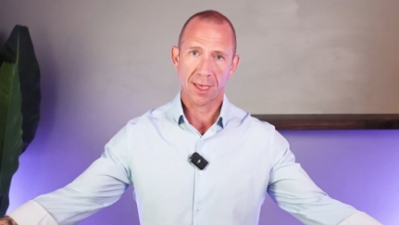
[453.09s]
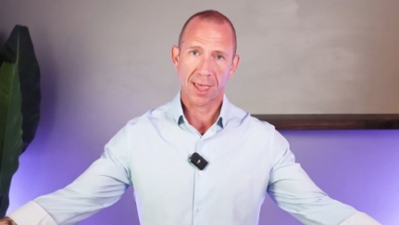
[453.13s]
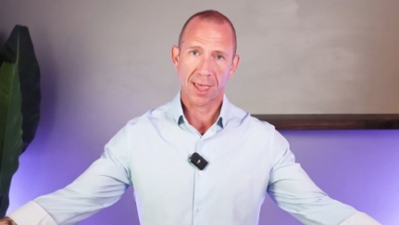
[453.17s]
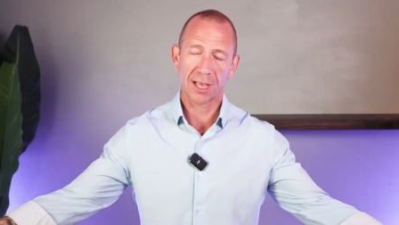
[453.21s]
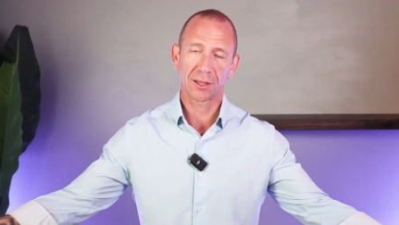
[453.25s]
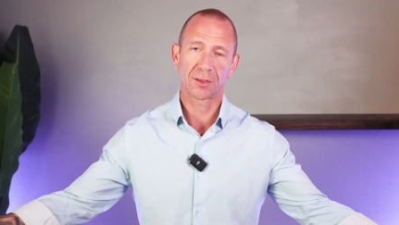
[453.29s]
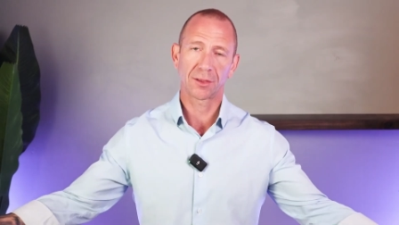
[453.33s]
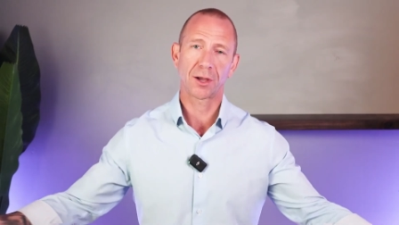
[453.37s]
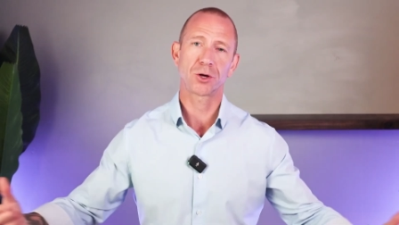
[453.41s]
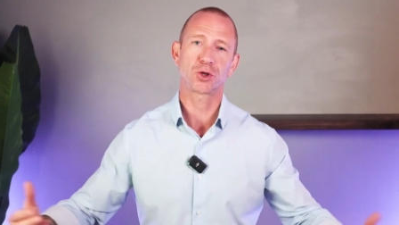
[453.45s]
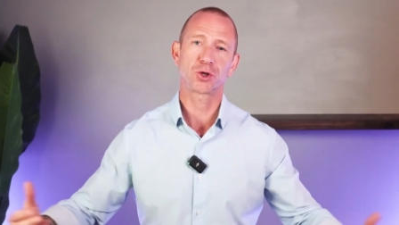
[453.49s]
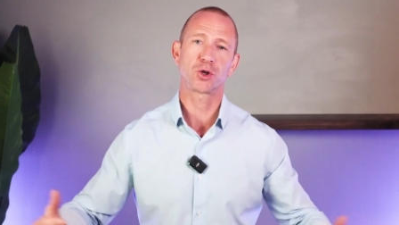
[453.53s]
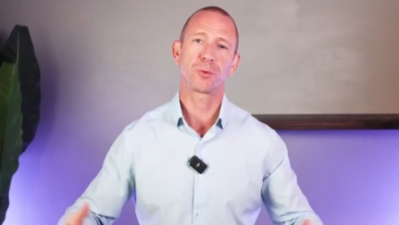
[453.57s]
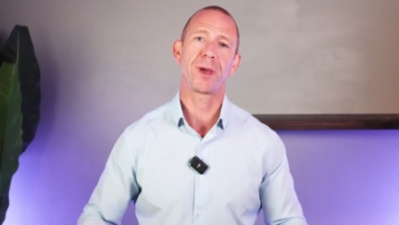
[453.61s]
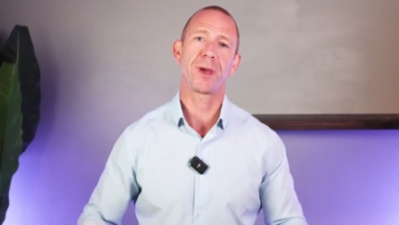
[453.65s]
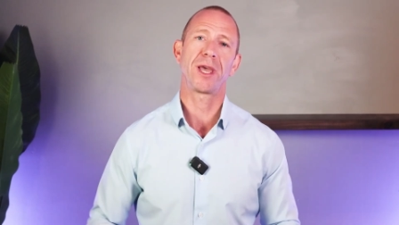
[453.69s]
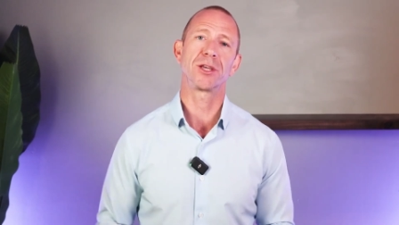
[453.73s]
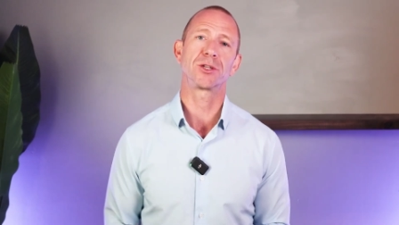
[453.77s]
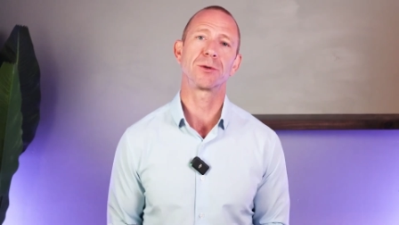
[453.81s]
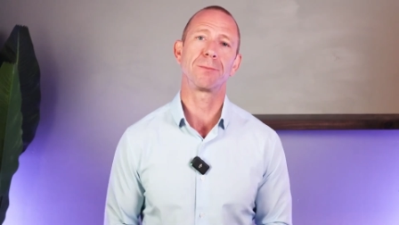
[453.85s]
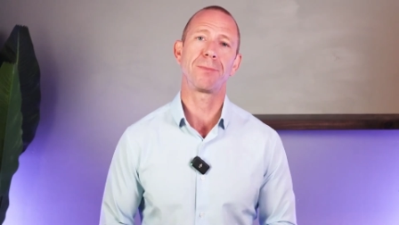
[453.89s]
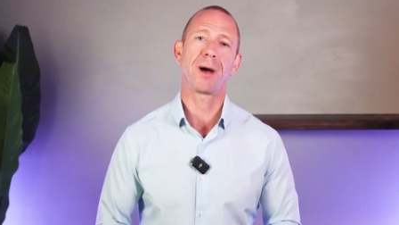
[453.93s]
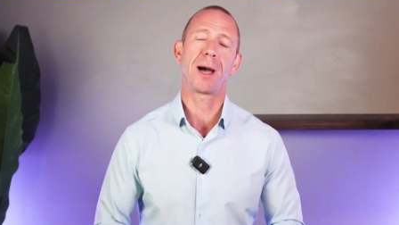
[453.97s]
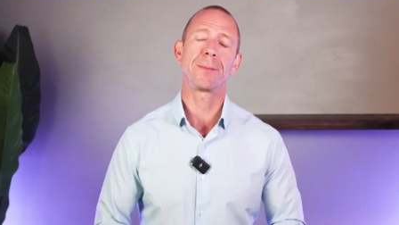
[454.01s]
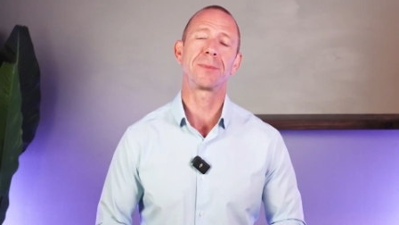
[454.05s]
a larger
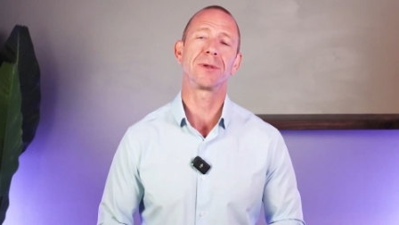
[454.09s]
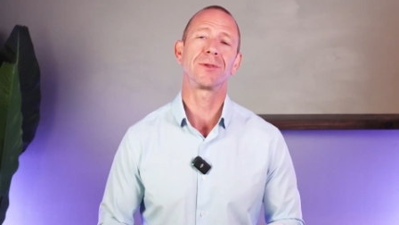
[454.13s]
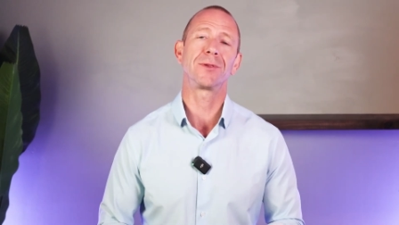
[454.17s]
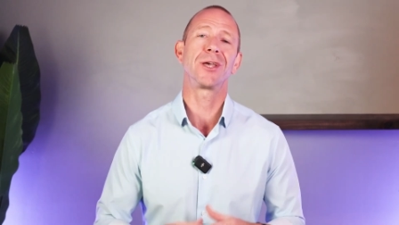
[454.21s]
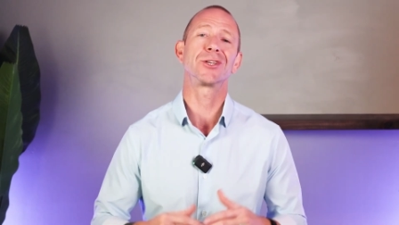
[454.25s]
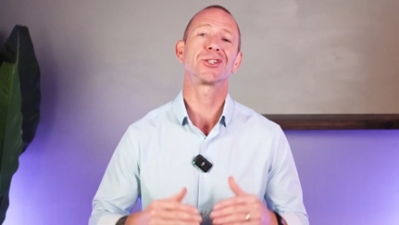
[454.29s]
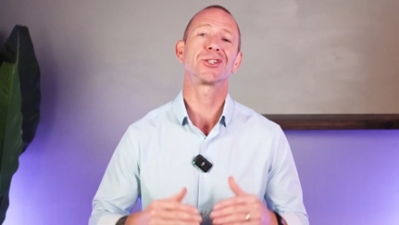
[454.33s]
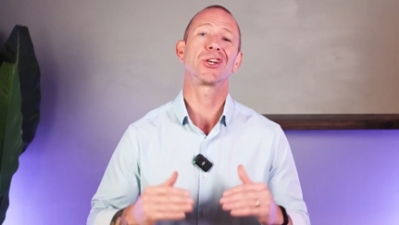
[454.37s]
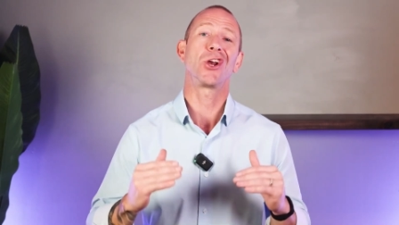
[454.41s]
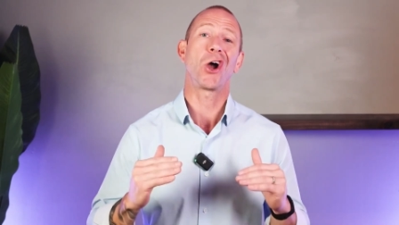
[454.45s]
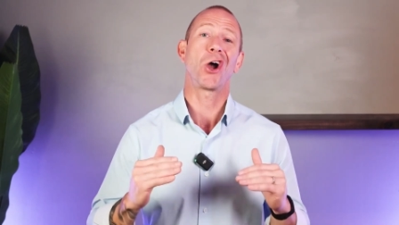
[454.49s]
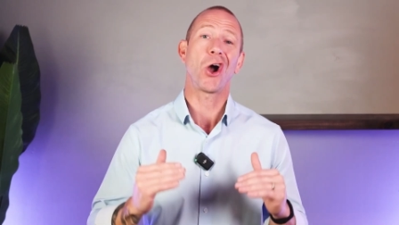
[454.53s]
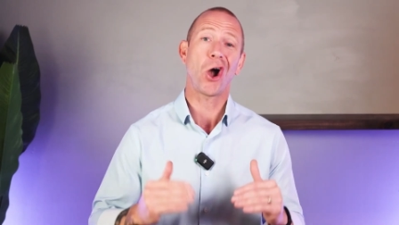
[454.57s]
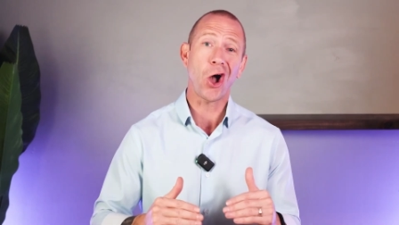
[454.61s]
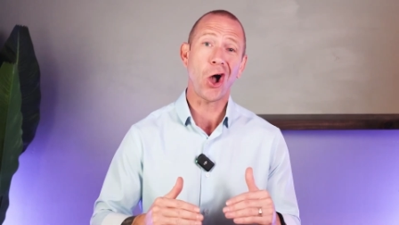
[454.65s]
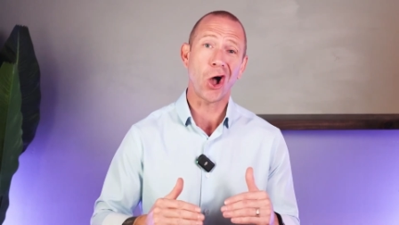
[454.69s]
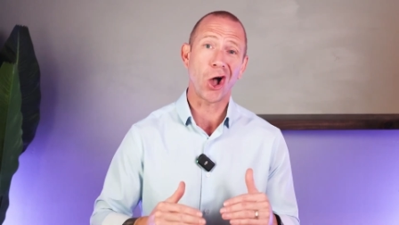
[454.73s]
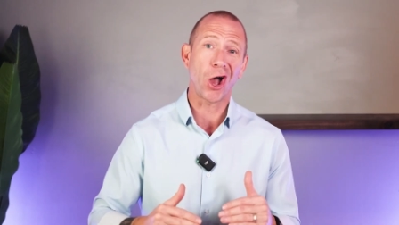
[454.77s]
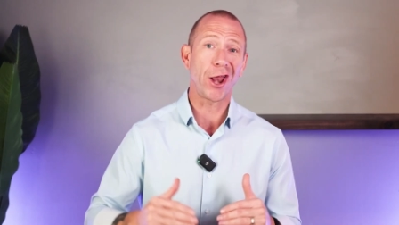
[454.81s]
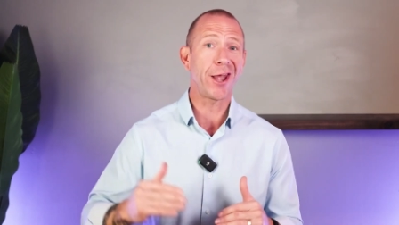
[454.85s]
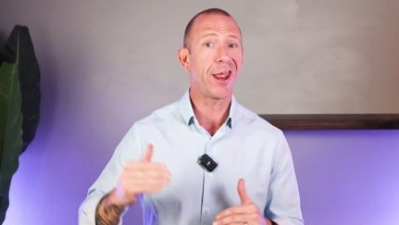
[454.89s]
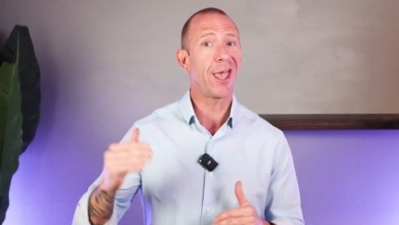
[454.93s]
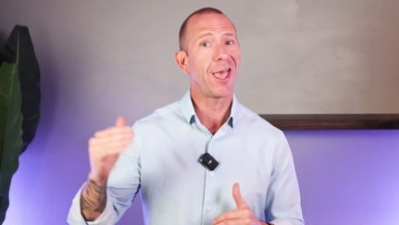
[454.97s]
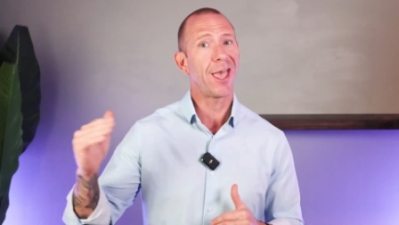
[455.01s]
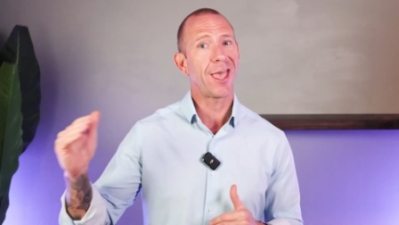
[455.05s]
patient population
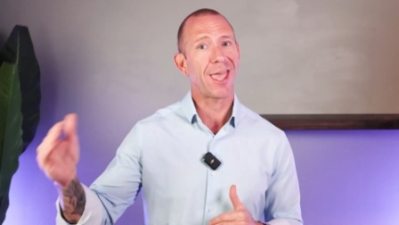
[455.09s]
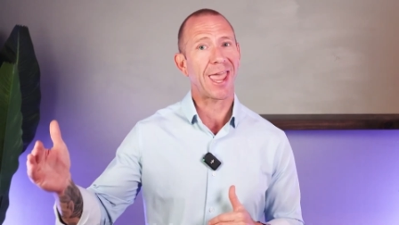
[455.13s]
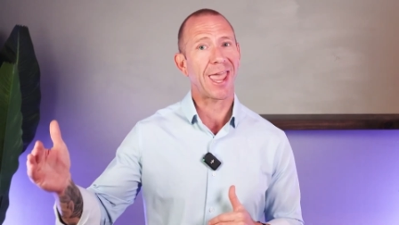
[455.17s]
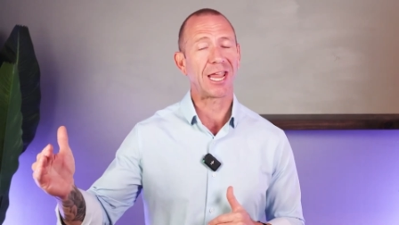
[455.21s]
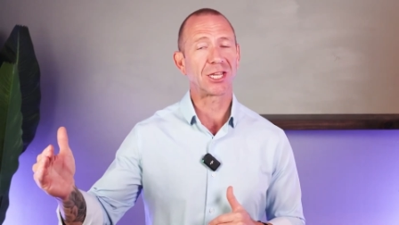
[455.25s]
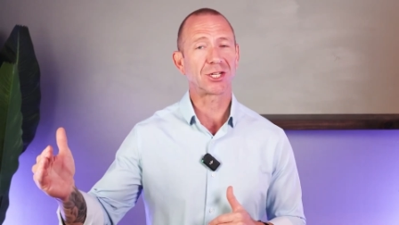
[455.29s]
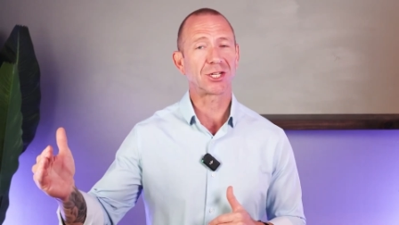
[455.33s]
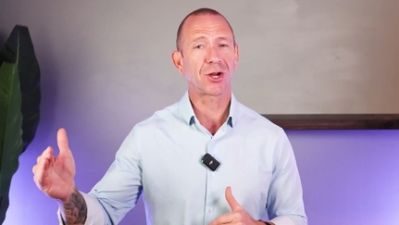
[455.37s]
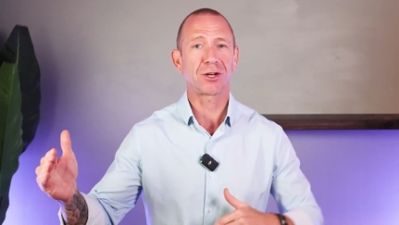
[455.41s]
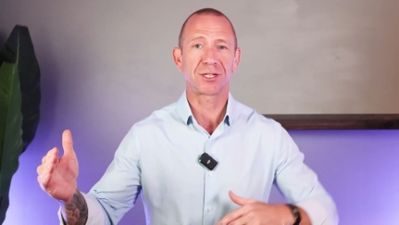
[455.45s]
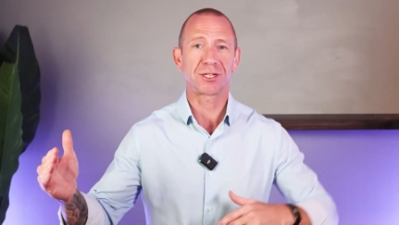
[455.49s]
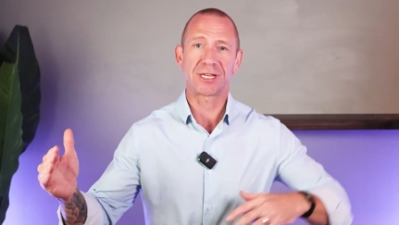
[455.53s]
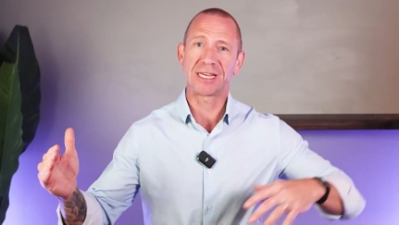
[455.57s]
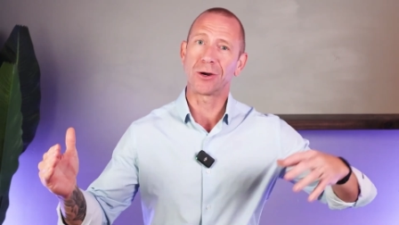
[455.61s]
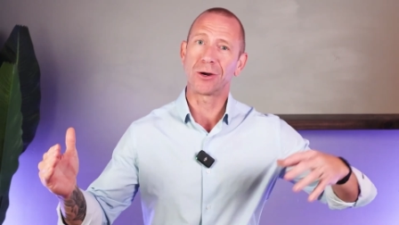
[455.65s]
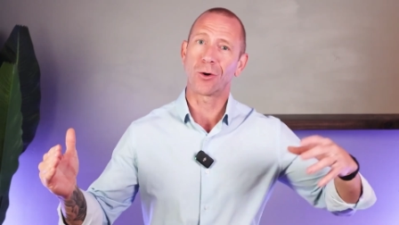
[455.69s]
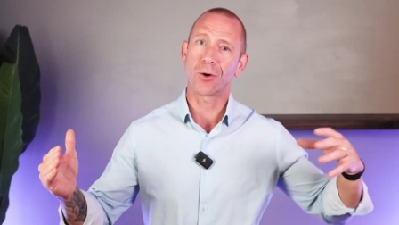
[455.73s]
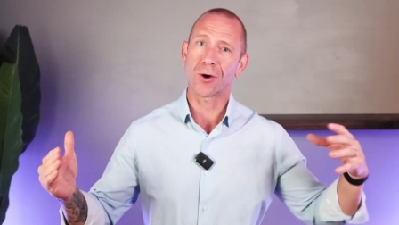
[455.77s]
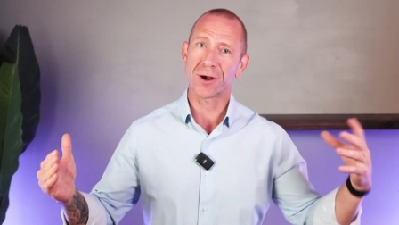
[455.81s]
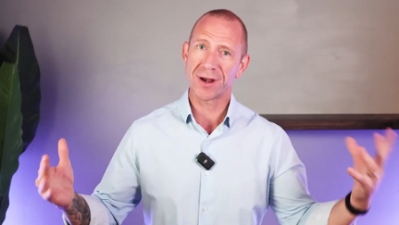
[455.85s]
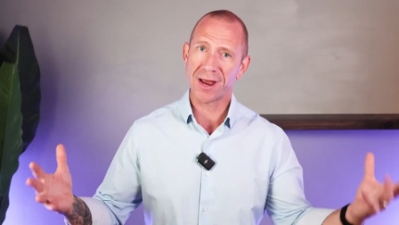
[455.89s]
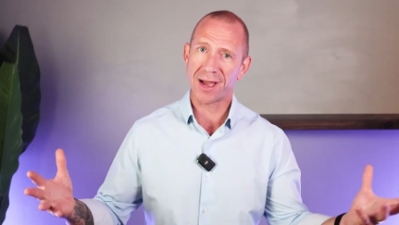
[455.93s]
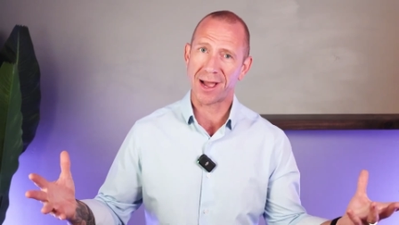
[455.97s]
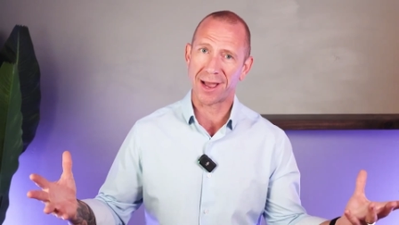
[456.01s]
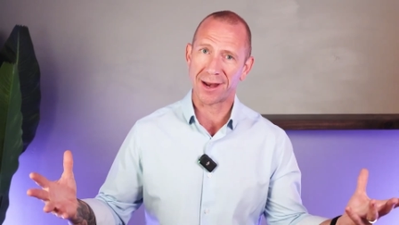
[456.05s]
on HRT
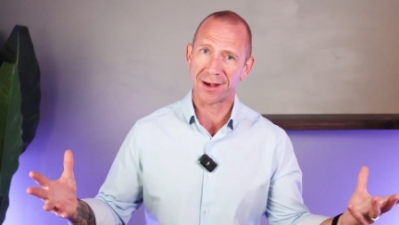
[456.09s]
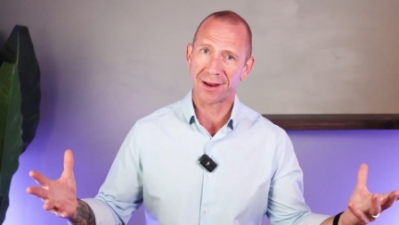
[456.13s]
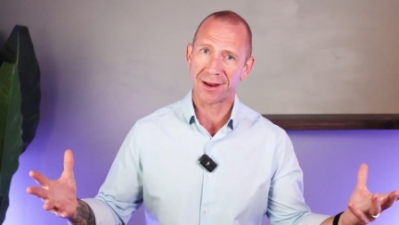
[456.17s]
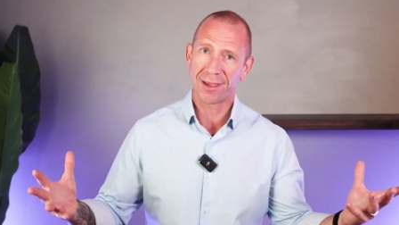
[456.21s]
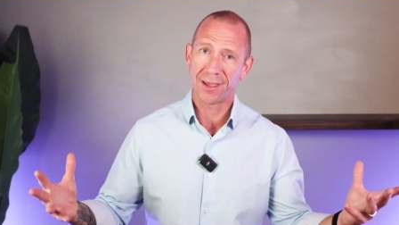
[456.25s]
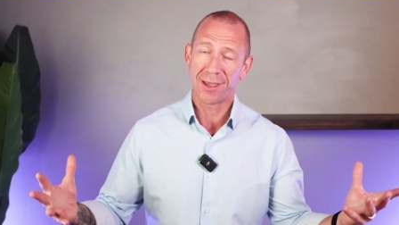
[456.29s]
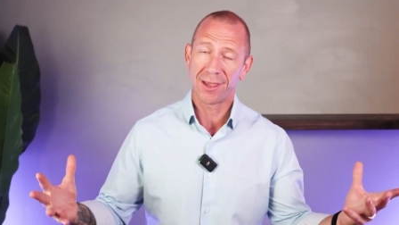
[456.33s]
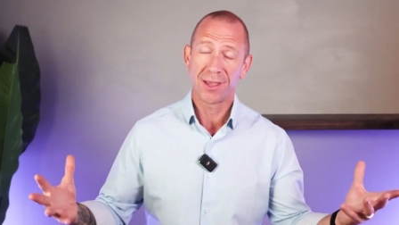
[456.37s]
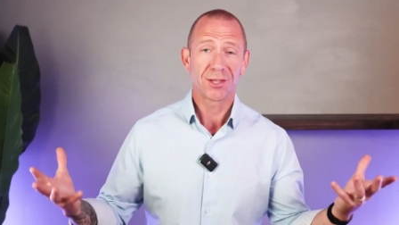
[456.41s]
or not.